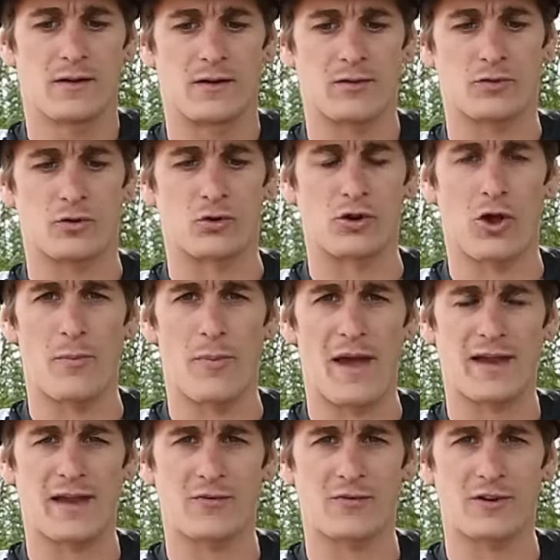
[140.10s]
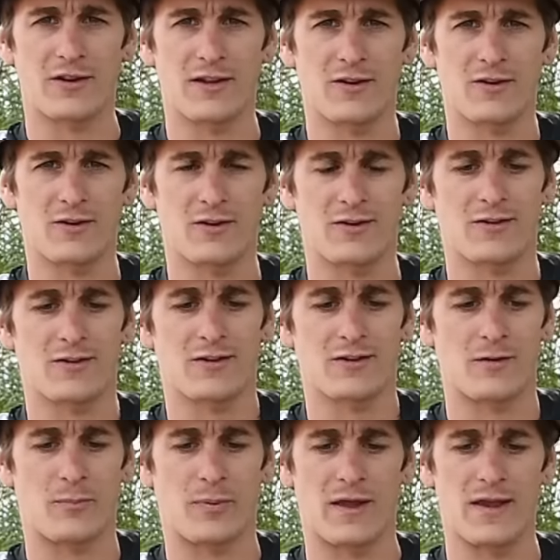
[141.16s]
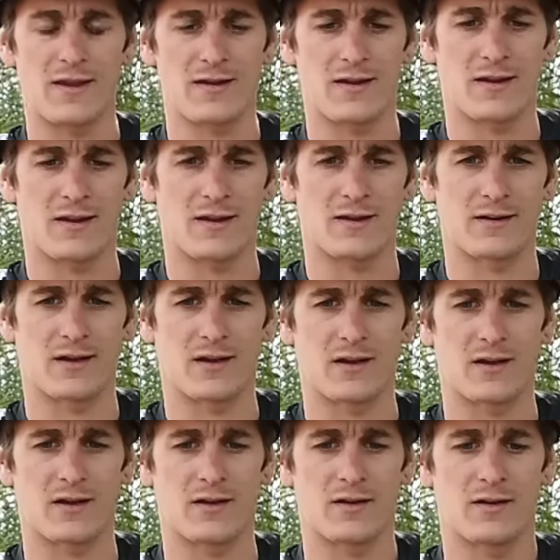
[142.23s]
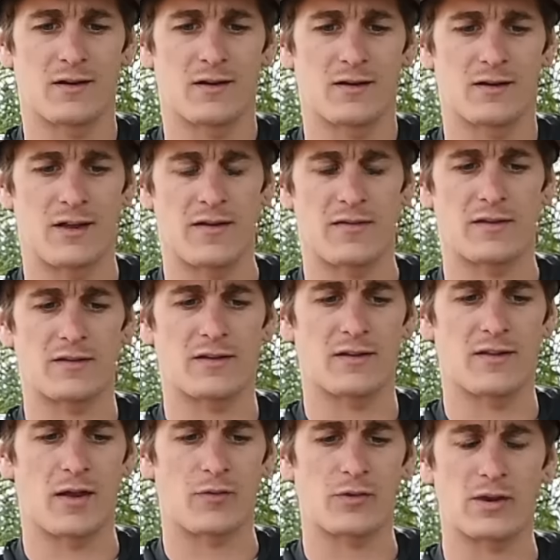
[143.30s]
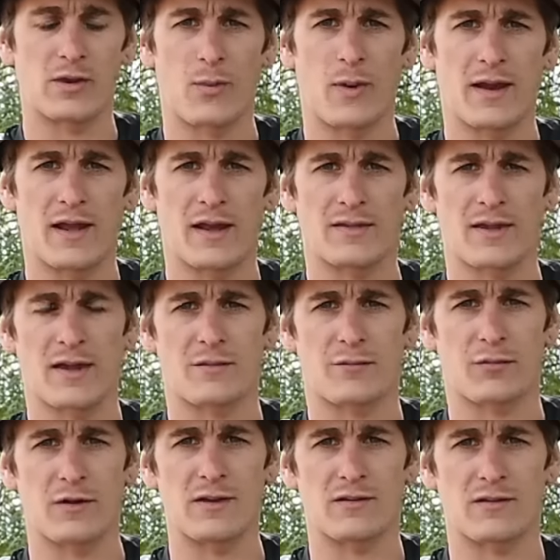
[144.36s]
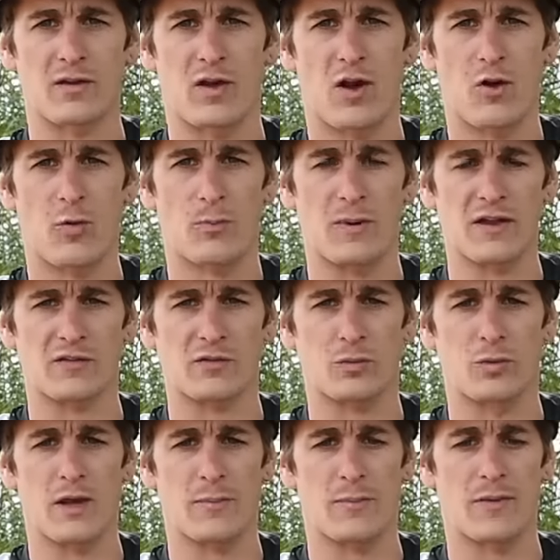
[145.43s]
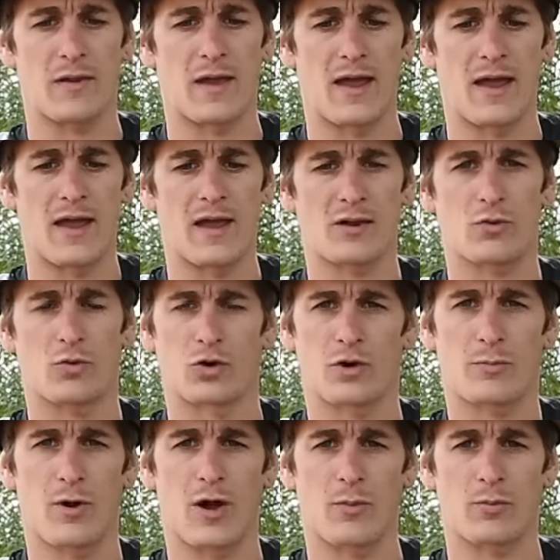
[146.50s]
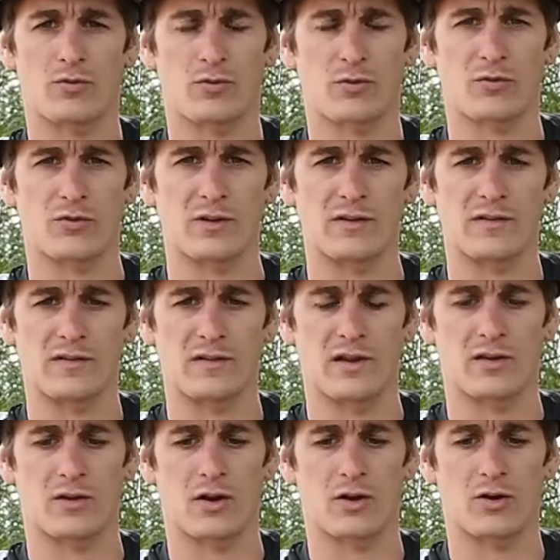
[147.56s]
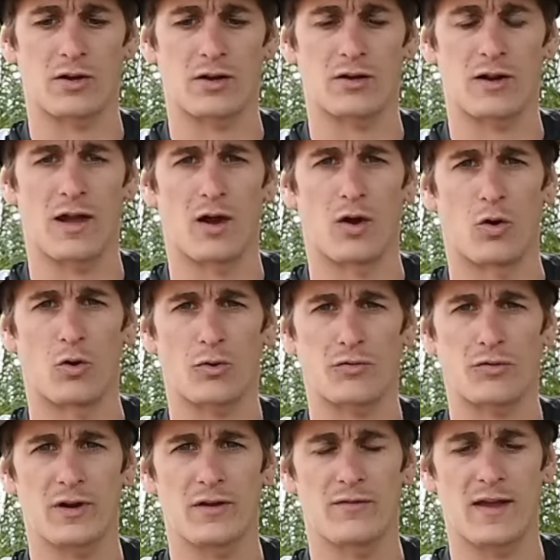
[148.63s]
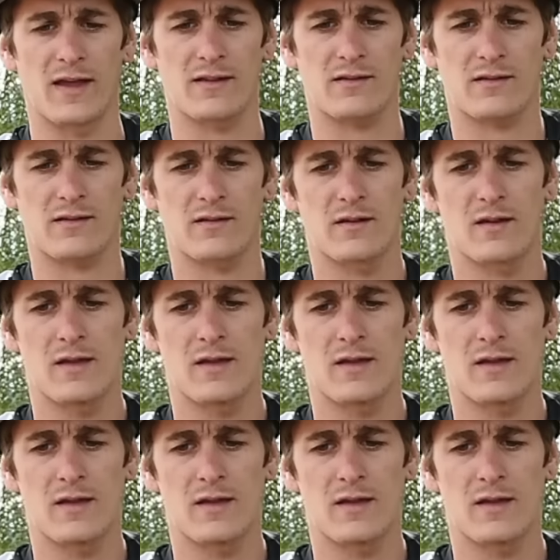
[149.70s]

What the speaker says: it's cool to go back every year and compete. And yeah, this year they really went out. They had Freestyle, Best Whip, and Quarter Pipe, which was really sick. I got in all three events,